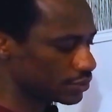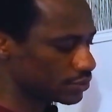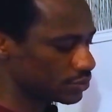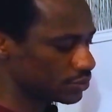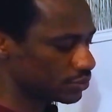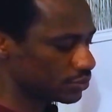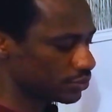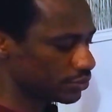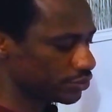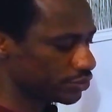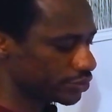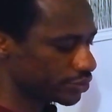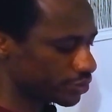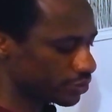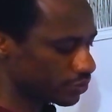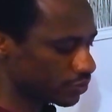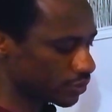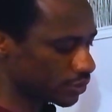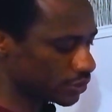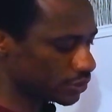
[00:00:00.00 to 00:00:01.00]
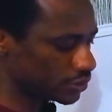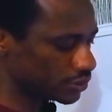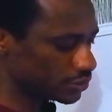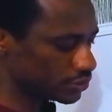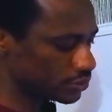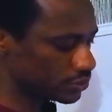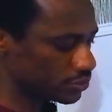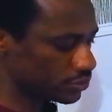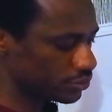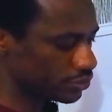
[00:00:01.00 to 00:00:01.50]
2 here 1
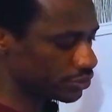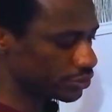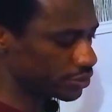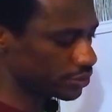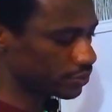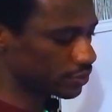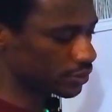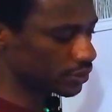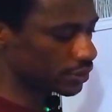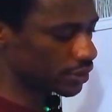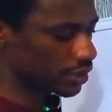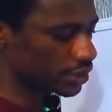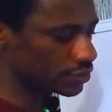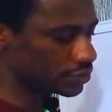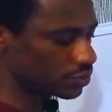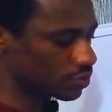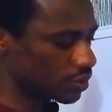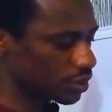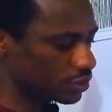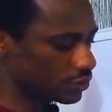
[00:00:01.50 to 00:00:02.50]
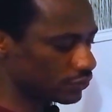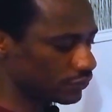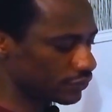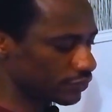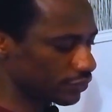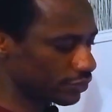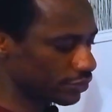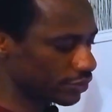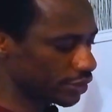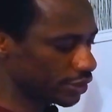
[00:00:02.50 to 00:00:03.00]
and 2 here 1. That's 1
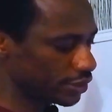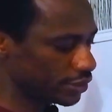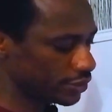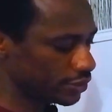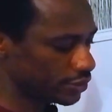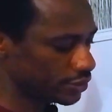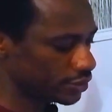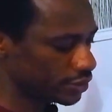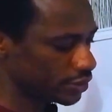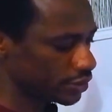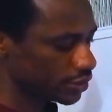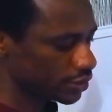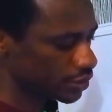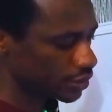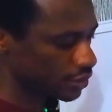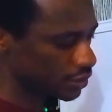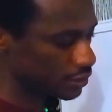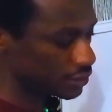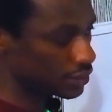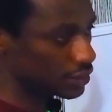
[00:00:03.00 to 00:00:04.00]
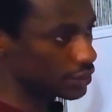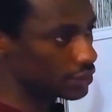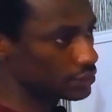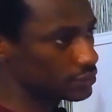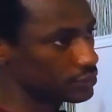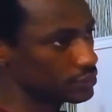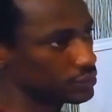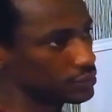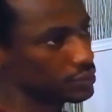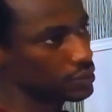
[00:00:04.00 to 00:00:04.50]
over 3. And
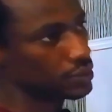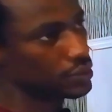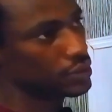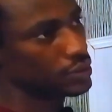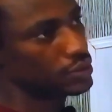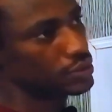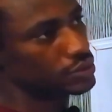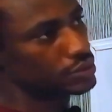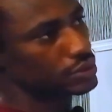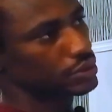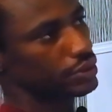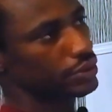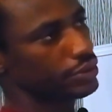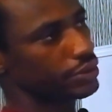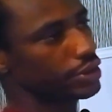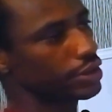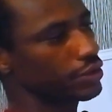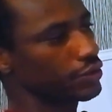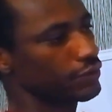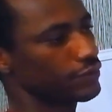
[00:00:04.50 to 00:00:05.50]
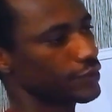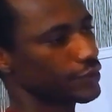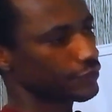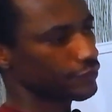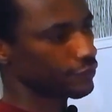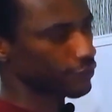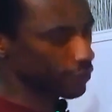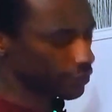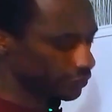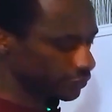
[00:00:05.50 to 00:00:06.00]
then 3 over
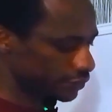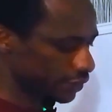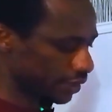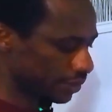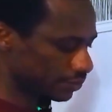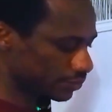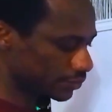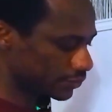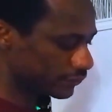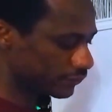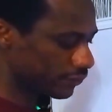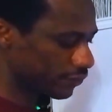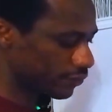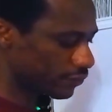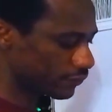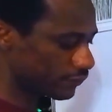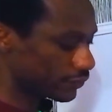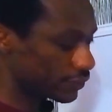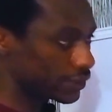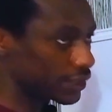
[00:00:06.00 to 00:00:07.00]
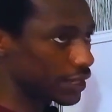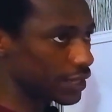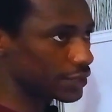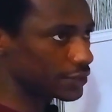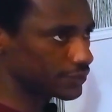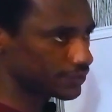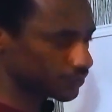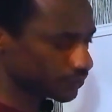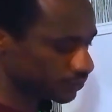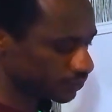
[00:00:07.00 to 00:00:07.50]
4 times 4 over
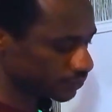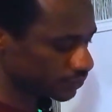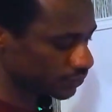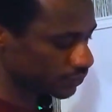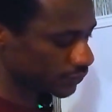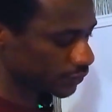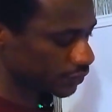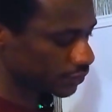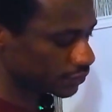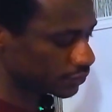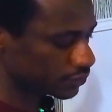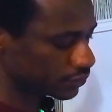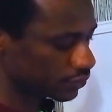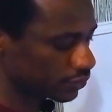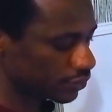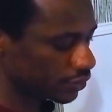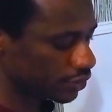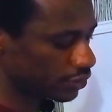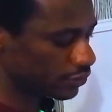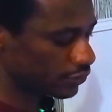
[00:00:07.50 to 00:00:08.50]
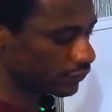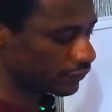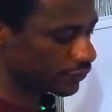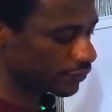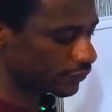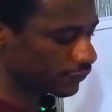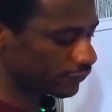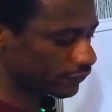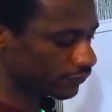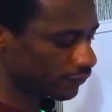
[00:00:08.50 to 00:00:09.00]
9. So 3
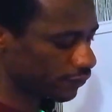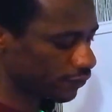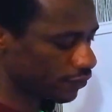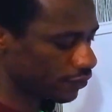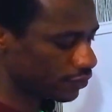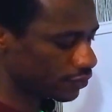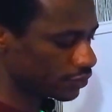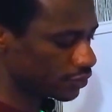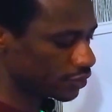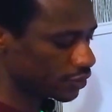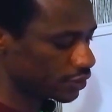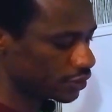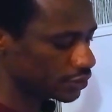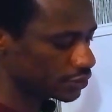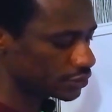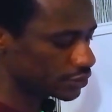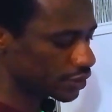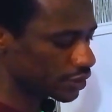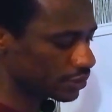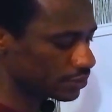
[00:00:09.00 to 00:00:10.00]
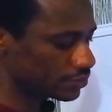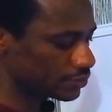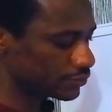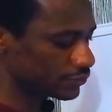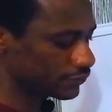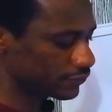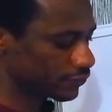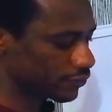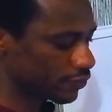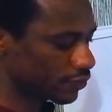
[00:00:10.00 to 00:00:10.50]
over 4
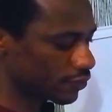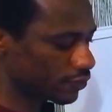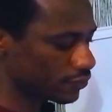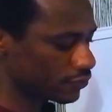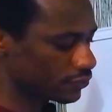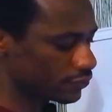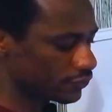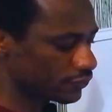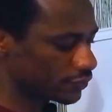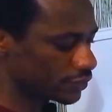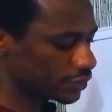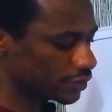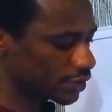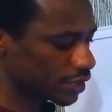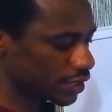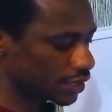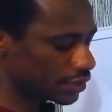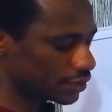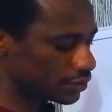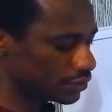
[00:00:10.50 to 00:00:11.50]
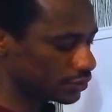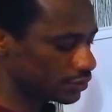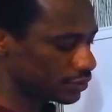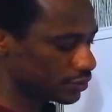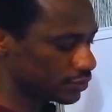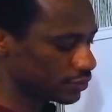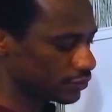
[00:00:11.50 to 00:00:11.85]
times 4 over 9.